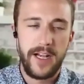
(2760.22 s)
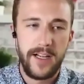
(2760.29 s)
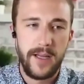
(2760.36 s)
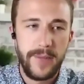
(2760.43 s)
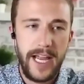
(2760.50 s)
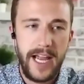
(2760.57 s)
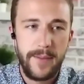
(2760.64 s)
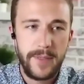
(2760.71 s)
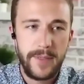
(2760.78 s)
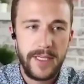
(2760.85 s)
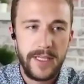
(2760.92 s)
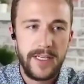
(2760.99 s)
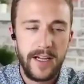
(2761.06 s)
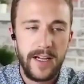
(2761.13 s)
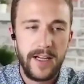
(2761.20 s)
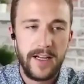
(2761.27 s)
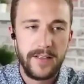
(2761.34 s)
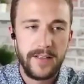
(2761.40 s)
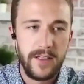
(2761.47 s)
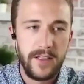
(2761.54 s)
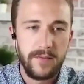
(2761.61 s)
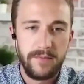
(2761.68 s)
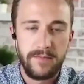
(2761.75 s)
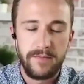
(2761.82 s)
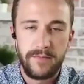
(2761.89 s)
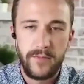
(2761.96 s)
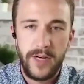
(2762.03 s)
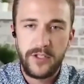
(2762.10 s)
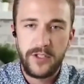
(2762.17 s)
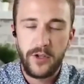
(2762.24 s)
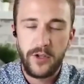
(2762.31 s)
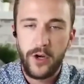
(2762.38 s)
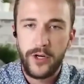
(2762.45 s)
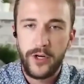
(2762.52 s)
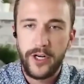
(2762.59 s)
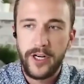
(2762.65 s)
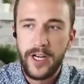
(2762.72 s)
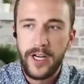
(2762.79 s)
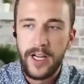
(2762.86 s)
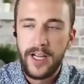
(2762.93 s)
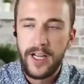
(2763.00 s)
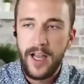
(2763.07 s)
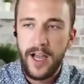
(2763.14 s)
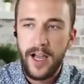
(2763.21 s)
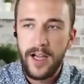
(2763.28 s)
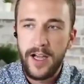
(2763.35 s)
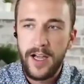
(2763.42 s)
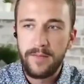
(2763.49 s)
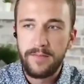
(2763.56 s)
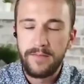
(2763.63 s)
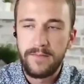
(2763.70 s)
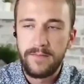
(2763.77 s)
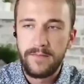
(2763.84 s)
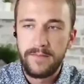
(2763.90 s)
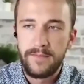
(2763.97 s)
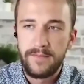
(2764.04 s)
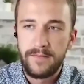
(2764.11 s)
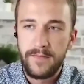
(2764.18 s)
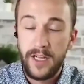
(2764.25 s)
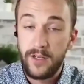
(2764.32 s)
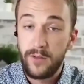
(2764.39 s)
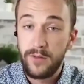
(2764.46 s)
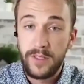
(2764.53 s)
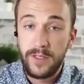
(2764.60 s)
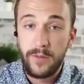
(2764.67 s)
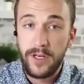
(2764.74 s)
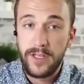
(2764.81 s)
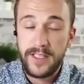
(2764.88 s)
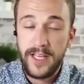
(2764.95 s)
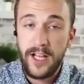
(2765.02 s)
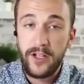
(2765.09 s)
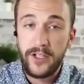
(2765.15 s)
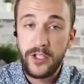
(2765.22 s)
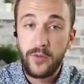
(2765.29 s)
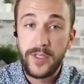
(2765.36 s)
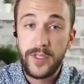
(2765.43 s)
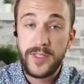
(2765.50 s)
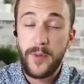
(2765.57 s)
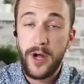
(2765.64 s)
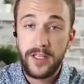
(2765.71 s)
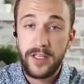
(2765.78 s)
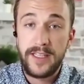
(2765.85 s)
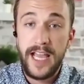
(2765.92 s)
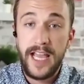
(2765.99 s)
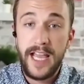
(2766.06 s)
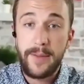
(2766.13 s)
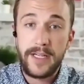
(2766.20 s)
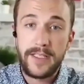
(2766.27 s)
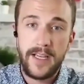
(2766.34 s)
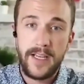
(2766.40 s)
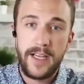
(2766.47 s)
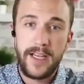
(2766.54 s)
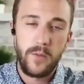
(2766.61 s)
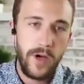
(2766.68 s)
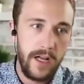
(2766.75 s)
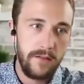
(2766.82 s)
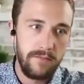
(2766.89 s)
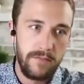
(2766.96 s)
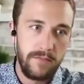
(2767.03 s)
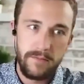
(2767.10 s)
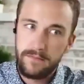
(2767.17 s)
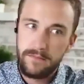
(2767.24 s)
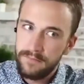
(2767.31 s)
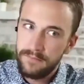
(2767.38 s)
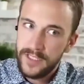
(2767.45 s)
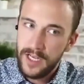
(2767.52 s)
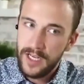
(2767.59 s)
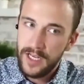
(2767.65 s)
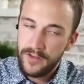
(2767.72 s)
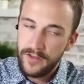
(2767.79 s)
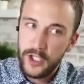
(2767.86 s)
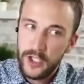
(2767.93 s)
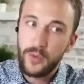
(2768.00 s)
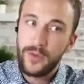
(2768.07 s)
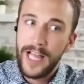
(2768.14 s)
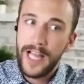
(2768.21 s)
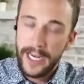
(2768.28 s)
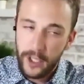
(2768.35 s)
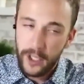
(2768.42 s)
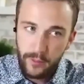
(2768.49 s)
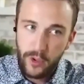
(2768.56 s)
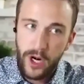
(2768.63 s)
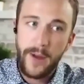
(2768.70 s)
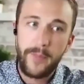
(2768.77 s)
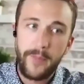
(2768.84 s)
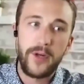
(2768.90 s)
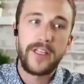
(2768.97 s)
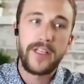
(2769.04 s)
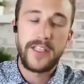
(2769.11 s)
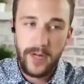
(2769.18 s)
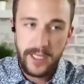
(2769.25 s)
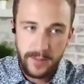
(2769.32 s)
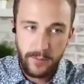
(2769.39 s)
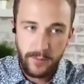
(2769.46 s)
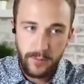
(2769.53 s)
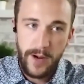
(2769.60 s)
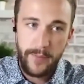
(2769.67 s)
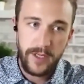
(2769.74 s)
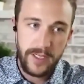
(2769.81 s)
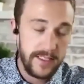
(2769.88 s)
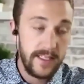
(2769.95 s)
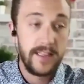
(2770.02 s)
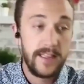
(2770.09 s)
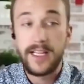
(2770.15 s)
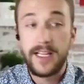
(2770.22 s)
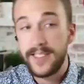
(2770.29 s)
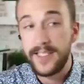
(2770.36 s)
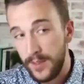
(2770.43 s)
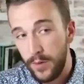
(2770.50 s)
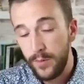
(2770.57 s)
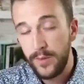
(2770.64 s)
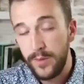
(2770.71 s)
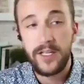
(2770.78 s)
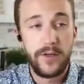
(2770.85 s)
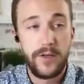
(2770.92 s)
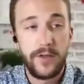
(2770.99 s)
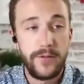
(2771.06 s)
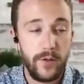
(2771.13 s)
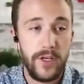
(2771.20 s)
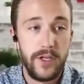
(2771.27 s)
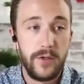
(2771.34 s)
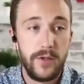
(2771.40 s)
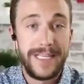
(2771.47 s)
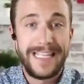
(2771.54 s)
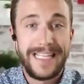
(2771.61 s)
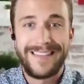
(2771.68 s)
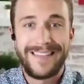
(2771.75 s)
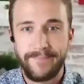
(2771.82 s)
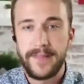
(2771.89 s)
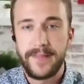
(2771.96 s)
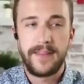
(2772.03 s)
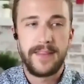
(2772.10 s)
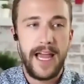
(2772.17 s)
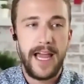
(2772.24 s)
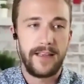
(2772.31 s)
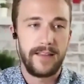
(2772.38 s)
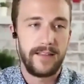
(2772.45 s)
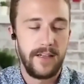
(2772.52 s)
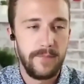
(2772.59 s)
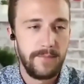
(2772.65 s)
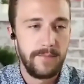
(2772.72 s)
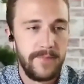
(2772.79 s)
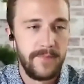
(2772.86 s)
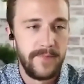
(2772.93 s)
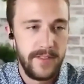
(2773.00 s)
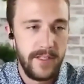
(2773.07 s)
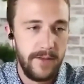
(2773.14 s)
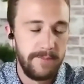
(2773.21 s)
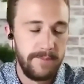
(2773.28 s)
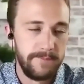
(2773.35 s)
I'm a happy uh, you know rental owner. Um, I don't really want to sell, and you responded to that by saying, well, sounds like you like owning properties and renting properties. Let's see what we can do for you in in that. You know, so.